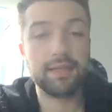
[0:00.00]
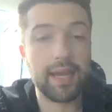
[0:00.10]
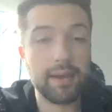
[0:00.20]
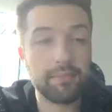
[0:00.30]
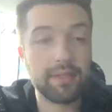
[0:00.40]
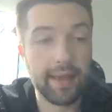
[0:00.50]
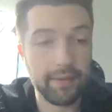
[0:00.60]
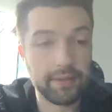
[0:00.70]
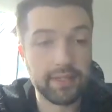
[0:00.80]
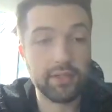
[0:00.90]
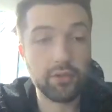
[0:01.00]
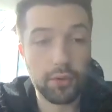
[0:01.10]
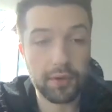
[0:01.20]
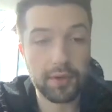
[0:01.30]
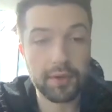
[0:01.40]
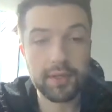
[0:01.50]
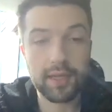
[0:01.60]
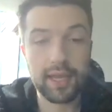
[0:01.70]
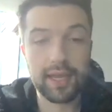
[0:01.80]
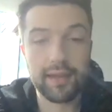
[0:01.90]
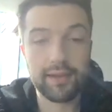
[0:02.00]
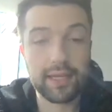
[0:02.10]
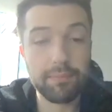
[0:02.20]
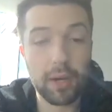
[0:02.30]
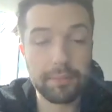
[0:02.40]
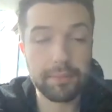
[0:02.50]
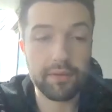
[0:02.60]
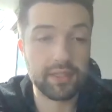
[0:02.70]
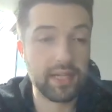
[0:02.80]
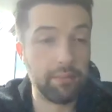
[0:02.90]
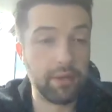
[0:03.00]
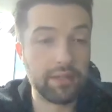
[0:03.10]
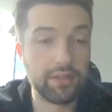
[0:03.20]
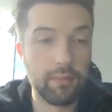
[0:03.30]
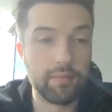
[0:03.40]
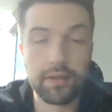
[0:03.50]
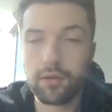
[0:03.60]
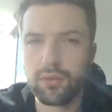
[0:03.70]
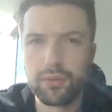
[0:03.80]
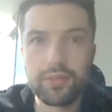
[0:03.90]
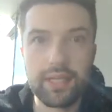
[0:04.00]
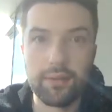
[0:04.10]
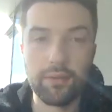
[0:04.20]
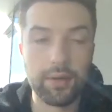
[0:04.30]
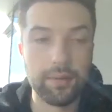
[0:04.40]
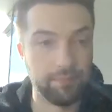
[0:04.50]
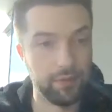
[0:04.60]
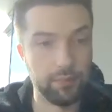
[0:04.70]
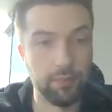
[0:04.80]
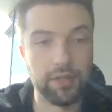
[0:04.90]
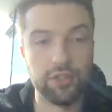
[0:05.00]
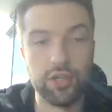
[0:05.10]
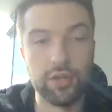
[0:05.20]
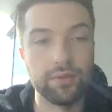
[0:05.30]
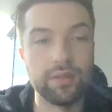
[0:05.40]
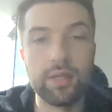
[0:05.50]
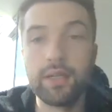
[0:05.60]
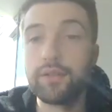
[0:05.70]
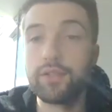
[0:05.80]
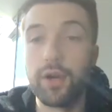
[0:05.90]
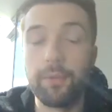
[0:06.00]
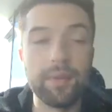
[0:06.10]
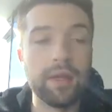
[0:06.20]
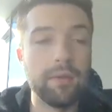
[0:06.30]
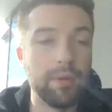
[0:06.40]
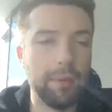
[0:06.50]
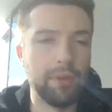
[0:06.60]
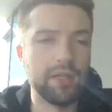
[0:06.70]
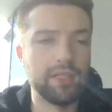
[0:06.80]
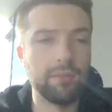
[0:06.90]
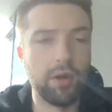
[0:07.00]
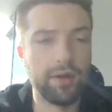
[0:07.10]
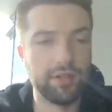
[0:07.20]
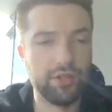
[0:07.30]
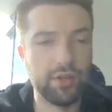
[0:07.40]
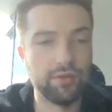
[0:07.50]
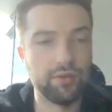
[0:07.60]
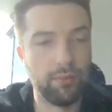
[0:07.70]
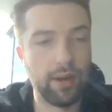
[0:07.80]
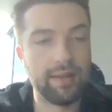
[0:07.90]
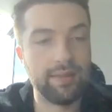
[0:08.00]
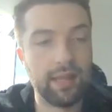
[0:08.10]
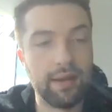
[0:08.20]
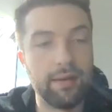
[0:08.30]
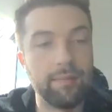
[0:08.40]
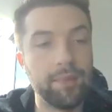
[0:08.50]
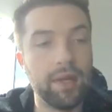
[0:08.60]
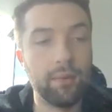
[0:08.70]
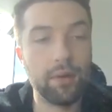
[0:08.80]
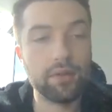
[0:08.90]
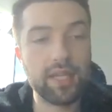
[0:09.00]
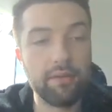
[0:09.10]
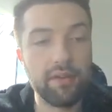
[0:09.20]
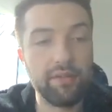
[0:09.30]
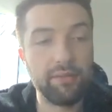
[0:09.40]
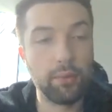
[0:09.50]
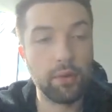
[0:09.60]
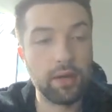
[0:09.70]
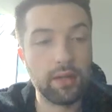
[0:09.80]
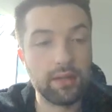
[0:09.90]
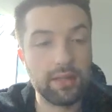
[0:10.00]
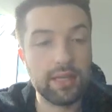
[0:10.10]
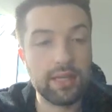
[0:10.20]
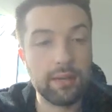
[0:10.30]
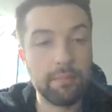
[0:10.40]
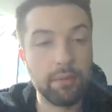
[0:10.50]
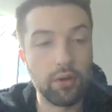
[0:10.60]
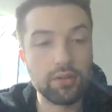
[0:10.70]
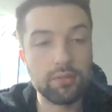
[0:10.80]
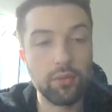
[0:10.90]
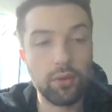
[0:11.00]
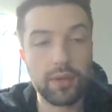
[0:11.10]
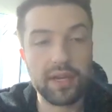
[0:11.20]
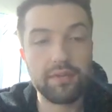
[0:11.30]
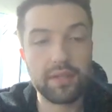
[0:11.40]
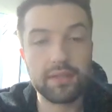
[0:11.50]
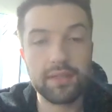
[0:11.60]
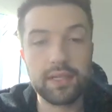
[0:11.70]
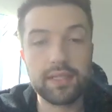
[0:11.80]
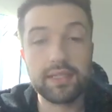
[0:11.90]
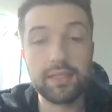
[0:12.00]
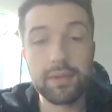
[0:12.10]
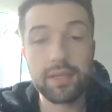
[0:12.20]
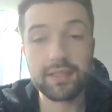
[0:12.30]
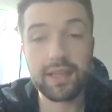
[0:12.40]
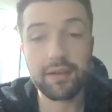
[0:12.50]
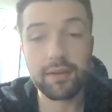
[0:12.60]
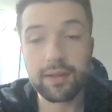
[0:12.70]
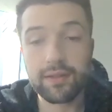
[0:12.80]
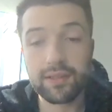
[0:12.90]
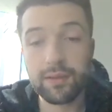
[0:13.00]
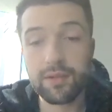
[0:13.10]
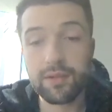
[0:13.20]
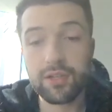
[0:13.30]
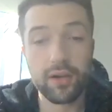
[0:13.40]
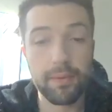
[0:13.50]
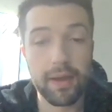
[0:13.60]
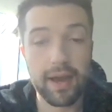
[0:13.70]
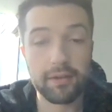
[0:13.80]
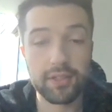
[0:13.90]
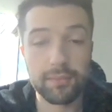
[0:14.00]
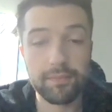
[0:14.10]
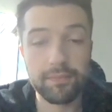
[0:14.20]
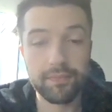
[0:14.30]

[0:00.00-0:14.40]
damn talented corner. And he popped off on tape when I saw him. I'm like, oh, who's that corner? It's Marcus Jones. So big plus to Marcus Jones right there. 107 for the Baltimore Ravens. This could be a center, and this is going to be Jarrett Patterson.